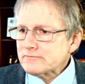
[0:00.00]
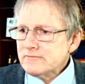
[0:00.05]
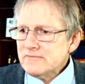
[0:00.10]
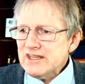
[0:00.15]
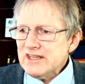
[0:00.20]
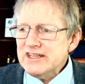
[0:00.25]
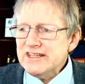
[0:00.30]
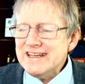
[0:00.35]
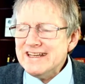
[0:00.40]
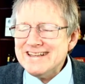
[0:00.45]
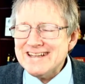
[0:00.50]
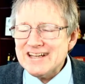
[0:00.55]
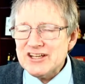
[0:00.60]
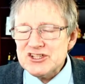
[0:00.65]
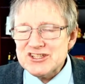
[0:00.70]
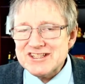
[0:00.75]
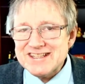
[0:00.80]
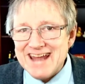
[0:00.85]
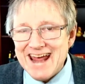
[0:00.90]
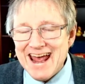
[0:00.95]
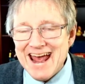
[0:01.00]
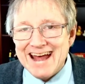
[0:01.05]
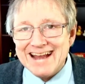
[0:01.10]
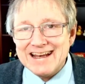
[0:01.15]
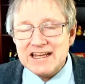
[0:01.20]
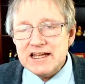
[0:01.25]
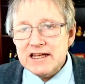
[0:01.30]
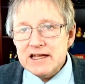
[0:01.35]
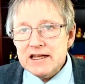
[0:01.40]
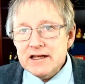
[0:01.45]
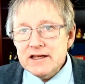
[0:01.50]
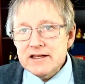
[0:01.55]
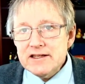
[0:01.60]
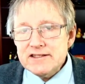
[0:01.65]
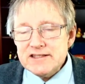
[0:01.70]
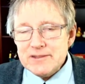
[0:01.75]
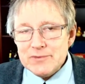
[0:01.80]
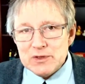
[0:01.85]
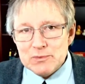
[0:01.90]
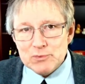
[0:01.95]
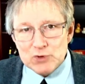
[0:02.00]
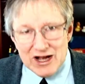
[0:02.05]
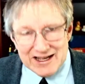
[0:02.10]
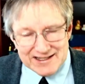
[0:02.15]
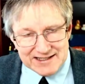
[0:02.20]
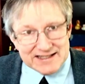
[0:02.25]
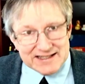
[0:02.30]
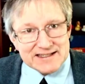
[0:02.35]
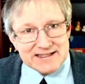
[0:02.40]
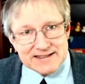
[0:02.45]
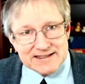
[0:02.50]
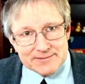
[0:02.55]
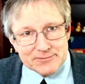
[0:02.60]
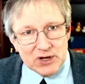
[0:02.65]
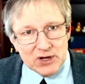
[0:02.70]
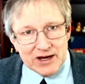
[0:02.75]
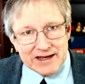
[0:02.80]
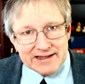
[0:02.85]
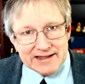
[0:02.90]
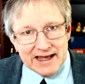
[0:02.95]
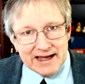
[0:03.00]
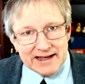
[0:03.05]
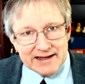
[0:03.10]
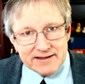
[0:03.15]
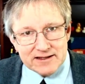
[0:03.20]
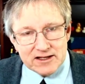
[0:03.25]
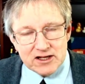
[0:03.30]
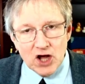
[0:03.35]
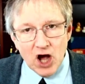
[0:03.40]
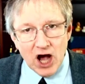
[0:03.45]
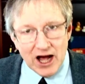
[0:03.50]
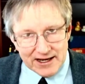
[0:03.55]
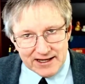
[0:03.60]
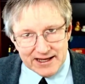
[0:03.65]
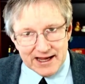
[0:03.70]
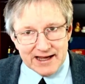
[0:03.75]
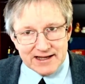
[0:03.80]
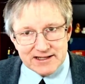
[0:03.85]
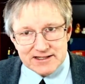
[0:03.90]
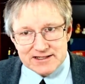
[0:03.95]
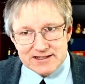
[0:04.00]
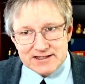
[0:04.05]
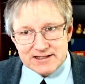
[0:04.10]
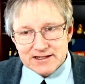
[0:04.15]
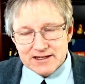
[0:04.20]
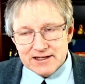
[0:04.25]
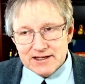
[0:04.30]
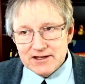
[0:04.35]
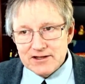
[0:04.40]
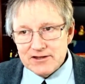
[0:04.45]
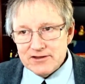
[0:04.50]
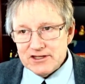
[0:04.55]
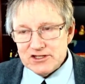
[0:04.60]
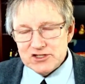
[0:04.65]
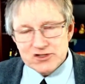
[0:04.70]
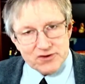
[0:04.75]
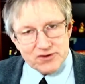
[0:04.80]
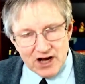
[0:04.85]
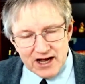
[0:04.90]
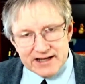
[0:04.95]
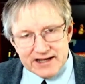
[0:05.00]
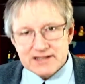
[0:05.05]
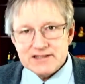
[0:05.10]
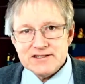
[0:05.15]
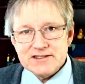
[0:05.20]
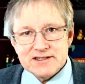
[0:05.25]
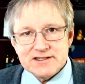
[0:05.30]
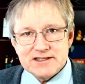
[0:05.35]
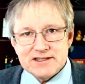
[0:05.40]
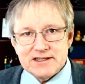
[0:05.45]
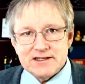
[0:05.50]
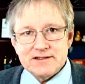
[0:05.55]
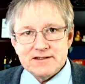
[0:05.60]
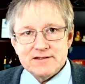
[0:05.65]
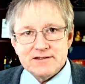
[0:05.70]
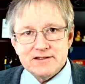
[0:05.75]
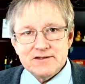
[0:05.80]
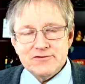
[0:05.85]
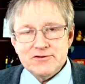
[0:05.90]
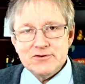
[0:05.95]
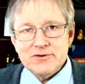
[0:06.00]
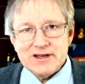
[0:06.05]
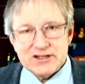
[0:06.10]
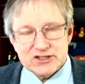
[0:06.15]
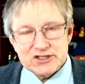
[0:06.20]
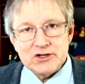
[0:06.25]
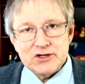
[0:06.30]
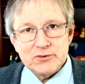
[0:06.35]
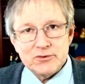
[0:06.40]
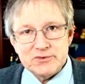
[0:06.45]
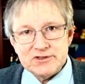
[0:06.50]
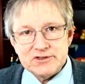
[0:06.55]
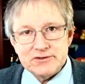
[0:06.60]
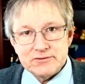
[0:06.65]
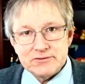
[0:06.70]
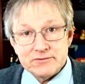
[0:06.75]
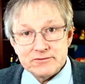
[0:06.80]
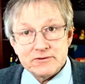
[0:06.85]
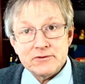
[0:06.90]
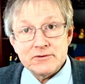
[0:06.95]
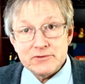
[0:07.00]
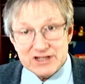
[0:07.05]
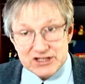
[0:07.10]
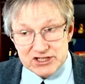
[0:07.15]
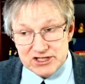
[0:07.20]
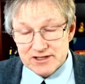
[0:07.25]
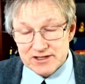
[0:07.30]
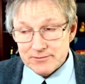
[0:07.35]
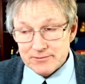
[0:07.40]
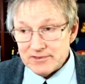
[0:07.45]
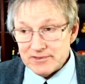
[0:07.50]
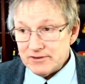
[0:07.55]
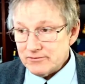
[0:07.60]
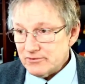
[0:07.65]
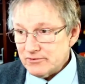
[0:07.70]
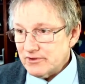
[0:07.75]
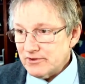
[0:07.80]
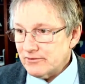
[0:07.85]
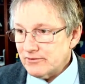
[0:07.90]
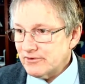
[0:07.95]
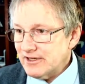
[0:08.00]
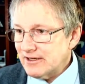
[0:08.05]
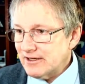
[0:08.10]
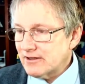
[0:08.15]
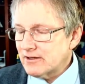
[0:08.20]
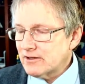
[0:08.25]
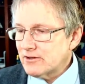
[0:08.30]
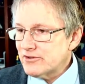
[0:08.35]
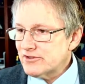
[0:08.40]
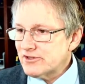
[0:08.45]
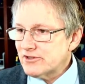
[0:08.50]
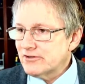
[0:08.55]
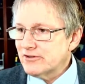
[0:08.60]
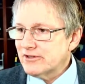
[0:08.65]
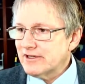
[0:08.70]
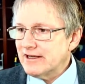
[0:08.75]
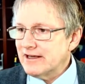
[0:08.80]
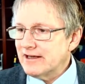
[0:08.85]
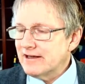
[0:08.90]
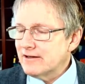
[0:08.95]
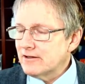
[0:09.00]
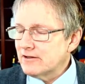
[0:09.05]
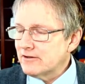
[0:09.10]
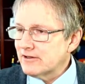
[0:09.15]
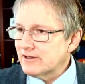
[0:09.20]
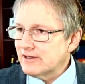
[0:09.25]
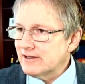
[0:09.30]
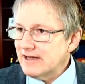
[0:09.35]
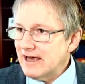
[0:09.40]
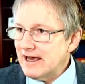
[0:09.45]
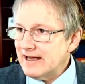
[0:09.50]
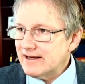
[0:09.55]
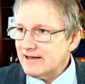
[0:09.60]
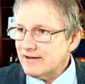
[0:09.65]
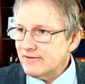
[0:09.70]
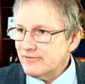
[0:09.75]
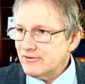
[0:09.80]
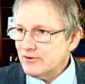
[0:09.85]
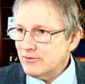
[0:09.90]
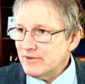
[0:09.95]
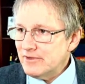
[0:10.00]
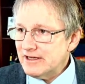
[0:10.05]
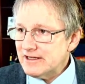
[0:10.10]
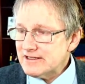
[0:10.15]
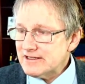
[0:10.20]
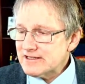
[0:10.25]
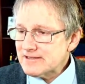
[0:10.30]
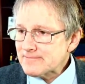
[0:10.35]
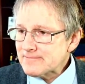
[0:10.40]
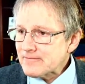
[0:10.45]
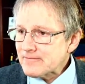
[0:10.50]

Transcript: You need to understand some of the processes behind that and the context that your audience is in if you actually hope to reach them. And we'll take a closer look at that in a few minutes.